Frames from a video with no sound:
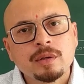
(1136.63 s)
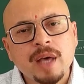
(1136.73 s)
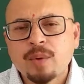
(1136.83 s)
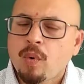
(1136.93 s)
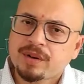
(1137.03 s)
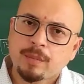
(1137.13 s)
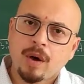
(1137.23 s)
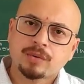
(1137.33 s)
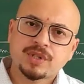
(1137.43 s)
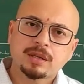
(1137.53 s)
And what
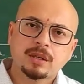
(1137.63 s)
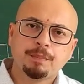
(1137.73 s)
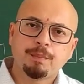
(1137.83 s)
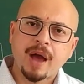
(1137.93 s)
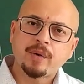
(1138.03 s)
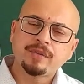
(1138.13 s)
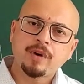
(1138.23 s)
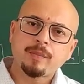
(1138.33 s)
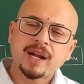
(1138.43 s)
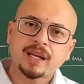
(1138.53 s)
about
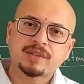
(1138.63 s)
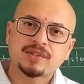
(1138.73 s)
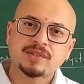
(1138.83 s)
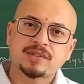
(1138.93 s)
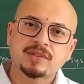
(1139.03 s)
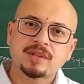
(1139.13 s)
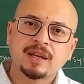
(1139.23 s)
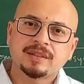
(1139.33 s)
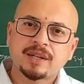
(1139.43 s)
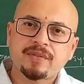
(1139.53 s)

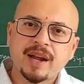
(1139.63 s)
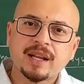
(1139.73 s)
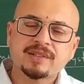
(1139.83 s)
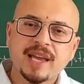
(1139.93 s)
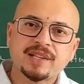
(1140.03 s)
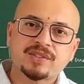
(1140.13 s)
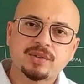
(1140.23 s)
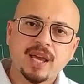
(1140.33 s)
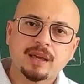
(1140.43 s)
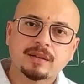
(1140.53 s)
bioinformatics, the trending science
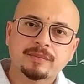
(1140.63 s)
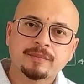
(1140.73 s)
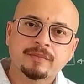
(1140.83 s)
today?